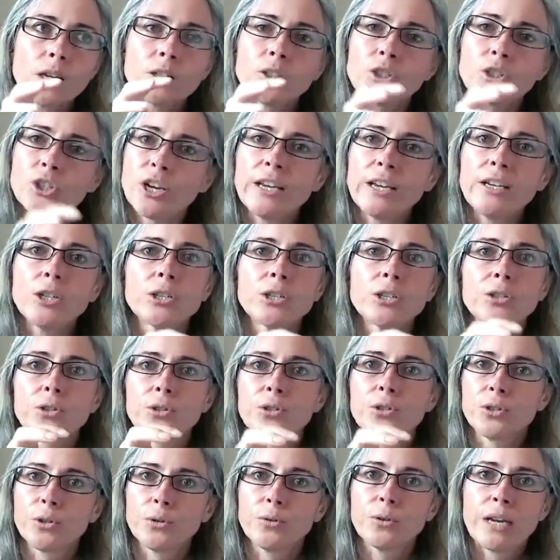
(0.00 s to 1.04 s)
changes are
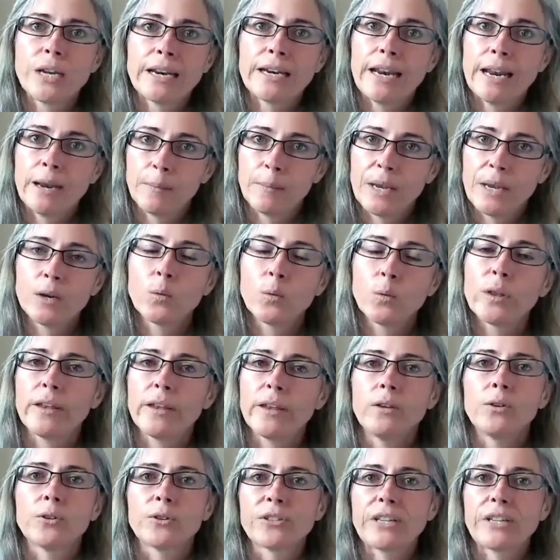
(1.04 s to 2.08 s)
so dynamic
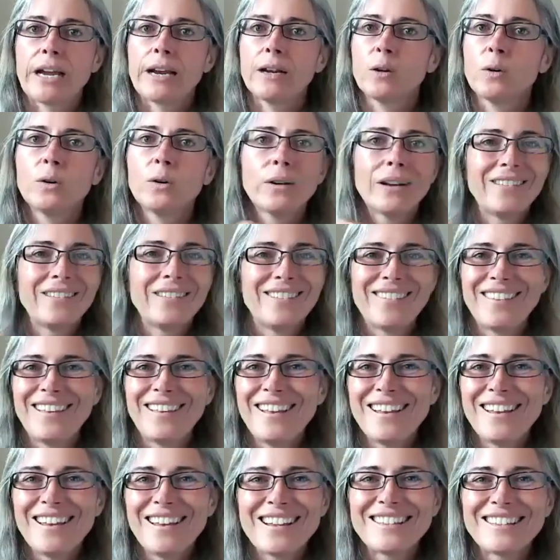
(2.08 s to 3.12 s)
within your cycle. And the
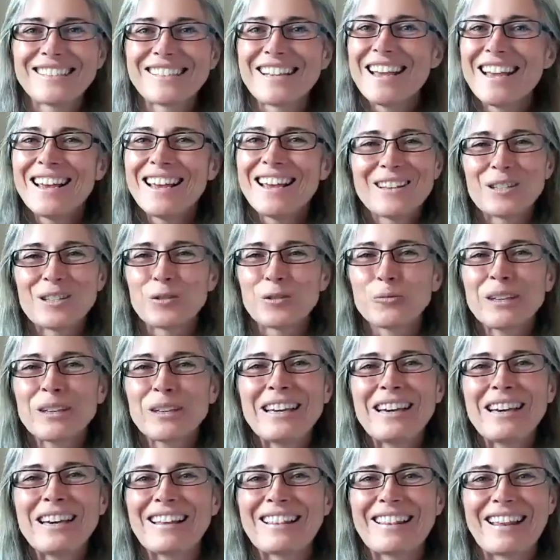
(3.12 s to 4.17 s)
thing is, that's
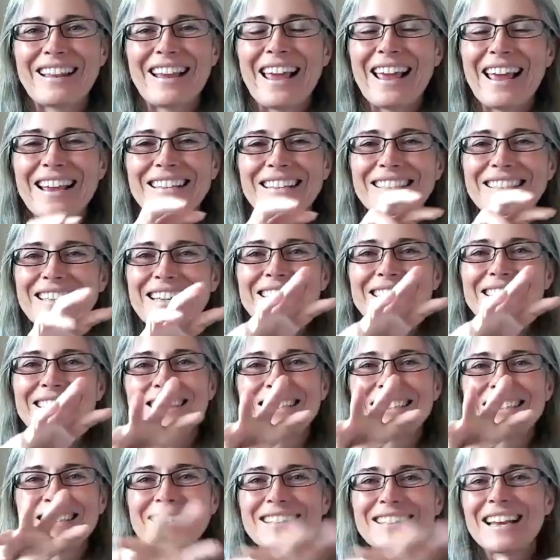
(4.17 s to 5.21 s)
really not the case. Is
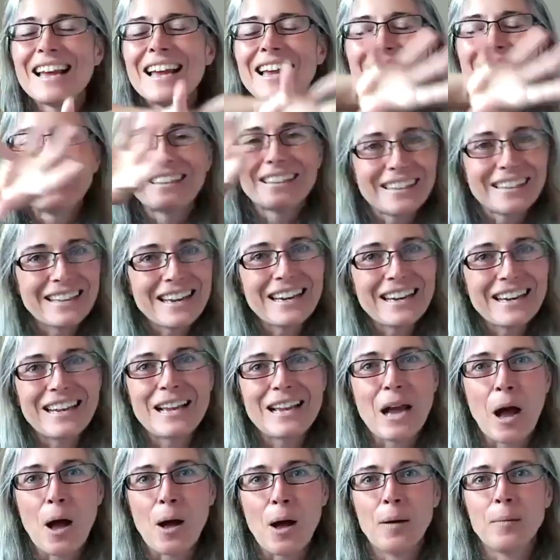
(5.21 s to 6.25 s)
this
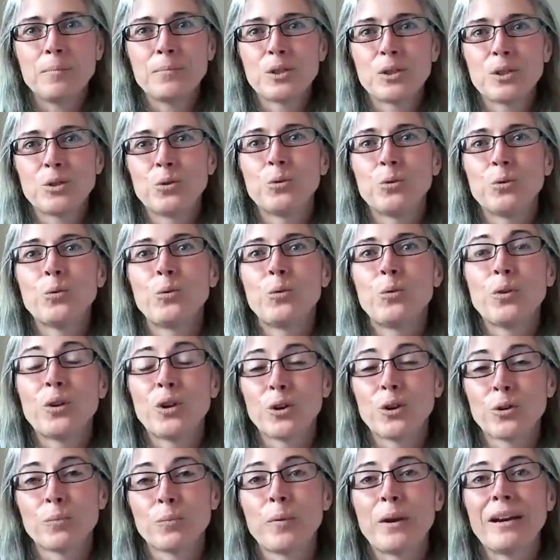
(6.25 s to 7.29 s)
leading up to
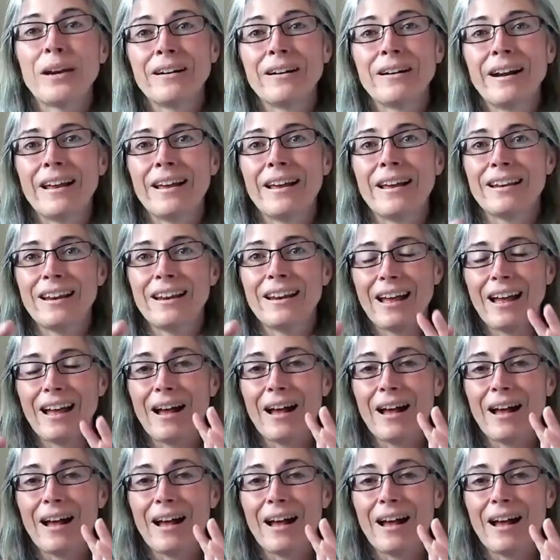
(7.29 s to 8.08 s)
your period?